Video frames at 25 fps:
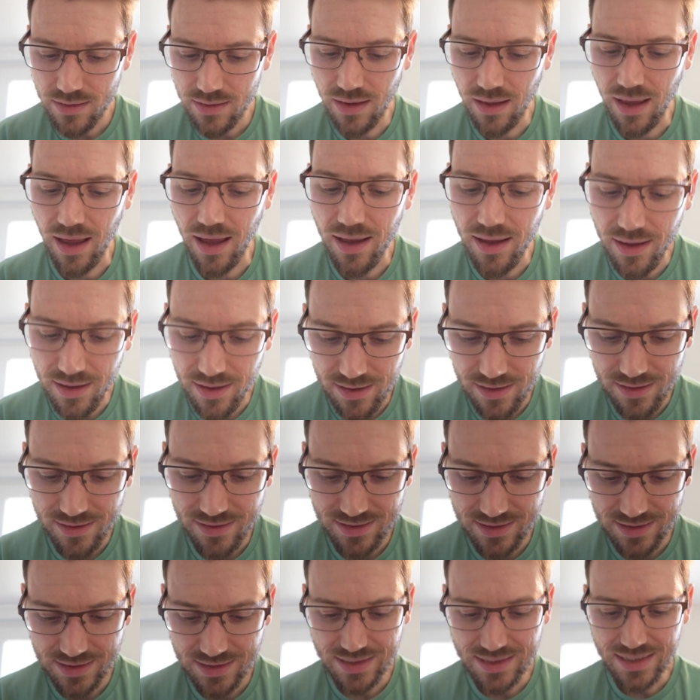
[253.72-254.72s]
that
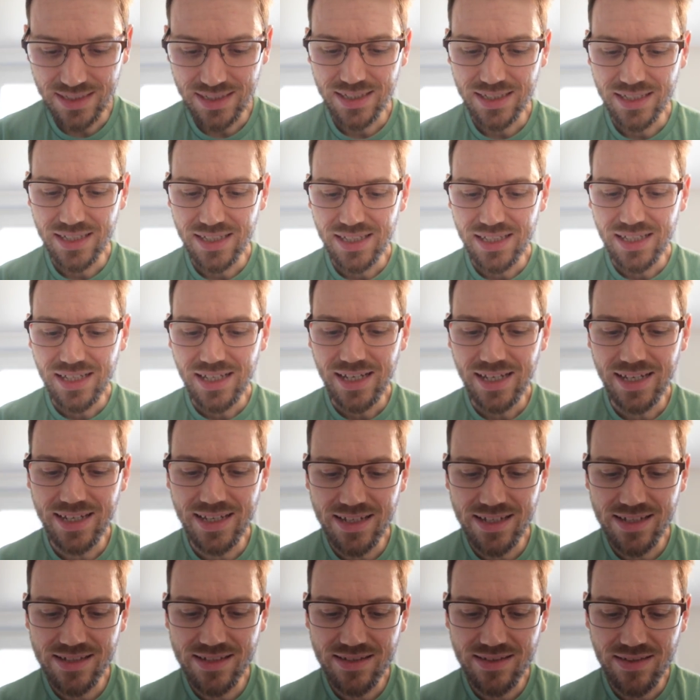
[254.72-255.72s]

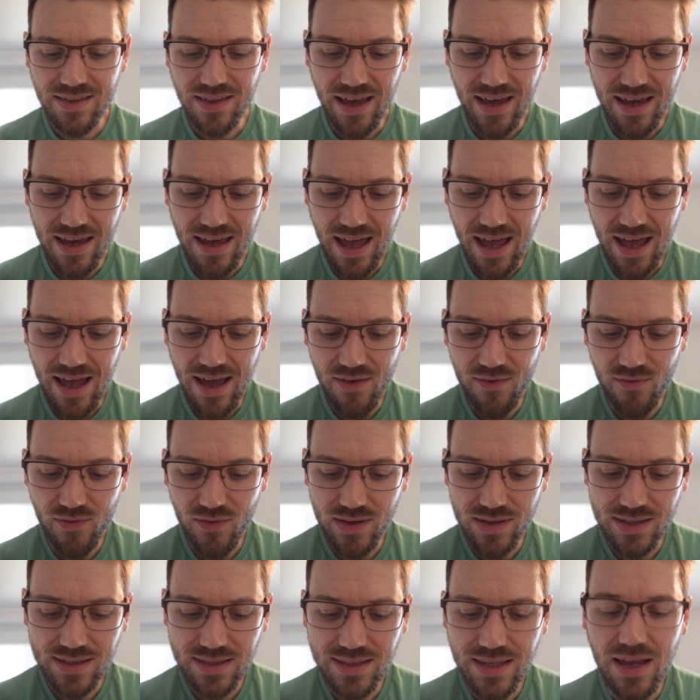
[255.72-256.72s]
is they have
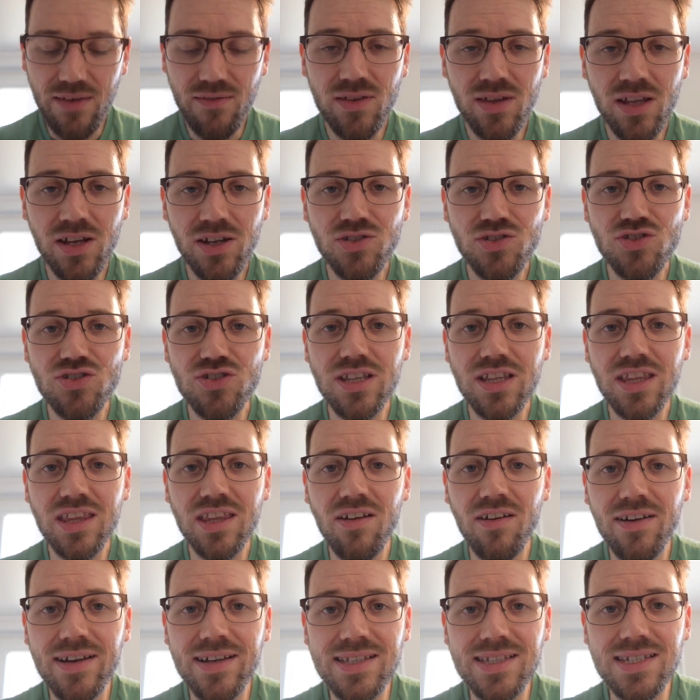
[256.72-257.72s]

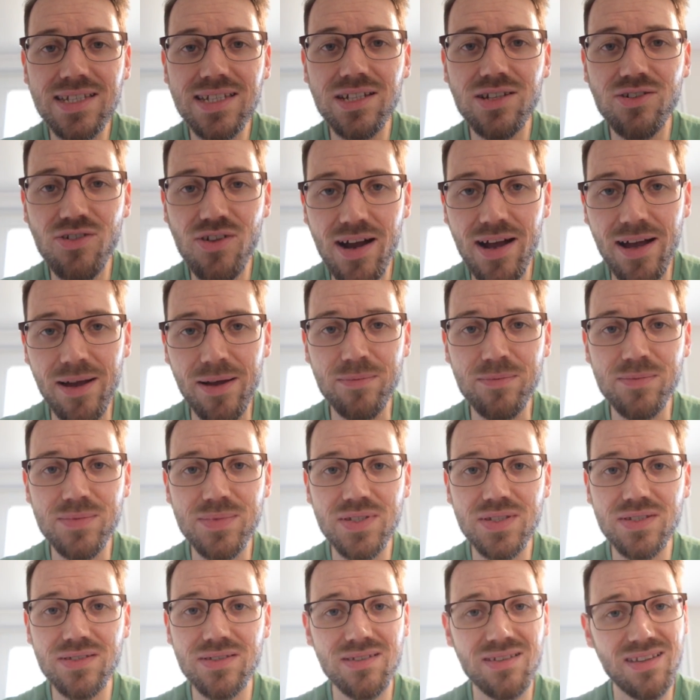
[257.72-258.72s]
790
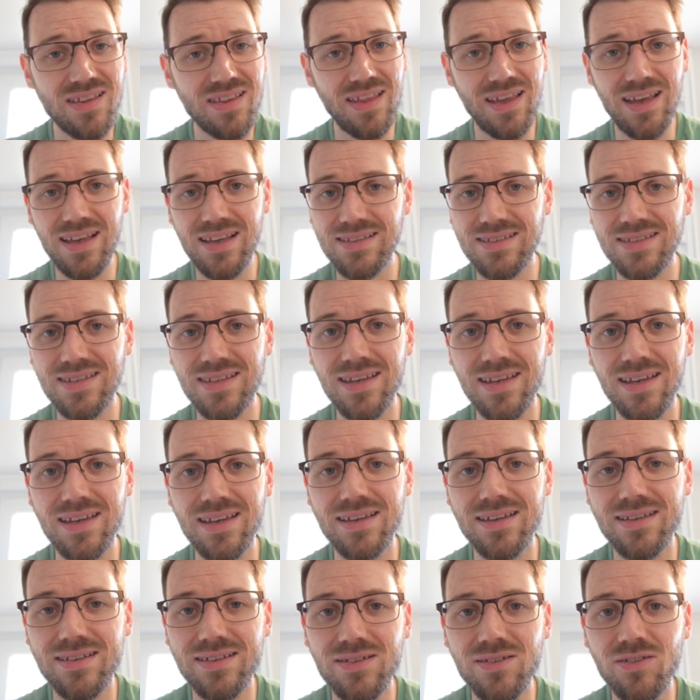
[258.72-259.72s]
grams, that's it,
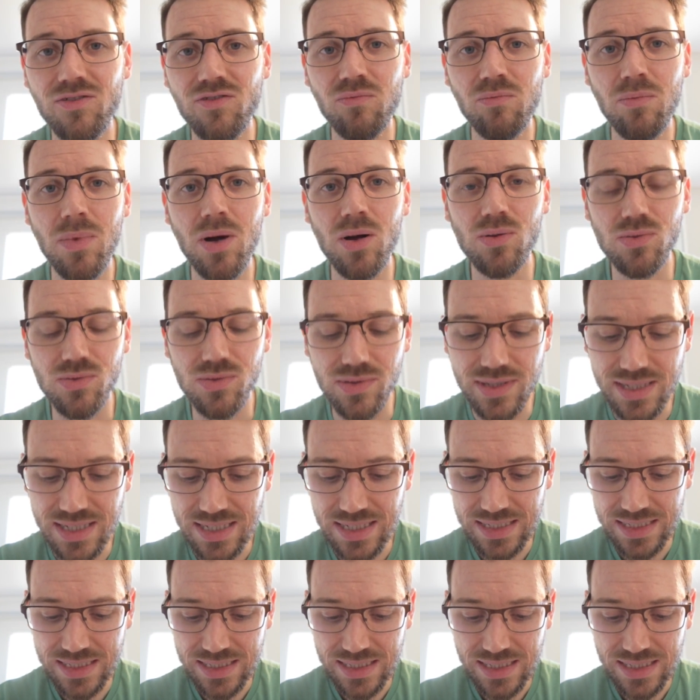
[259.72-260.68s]
of malt.